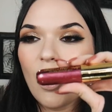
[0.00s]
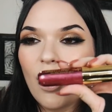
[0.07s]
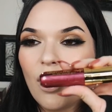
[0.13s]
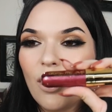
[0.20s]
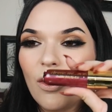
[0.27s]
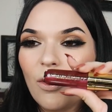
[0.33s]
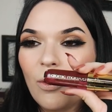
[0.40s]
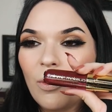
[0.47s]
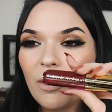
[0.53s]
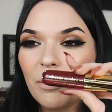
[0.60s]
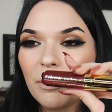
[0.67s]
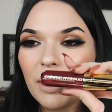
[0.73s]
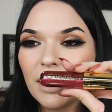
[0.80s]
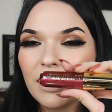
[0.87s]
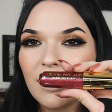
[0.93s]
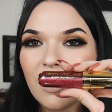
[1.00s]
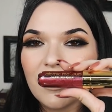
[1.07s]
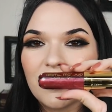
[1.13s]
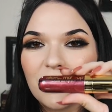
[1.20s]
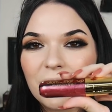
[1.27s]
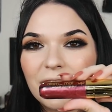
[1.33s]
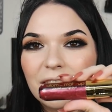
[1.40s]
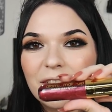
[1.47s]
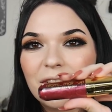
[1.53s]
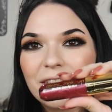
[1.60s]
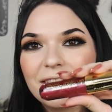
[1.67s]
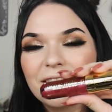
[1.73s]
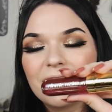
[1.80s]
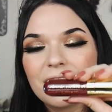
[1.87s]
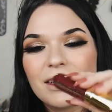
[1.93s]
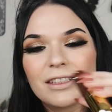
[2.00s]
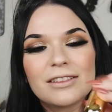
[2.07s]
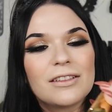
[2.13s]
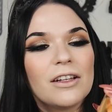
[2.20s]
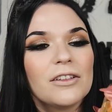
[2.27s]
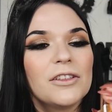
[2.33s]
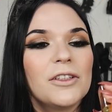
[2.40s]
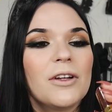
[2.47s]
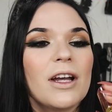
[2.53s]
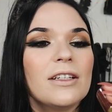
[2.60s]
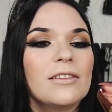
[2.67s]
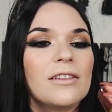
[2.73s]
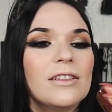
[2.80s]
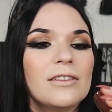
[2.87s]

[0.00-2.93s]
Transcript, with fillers: Oh my god. Okay, so this is the next color, you guys.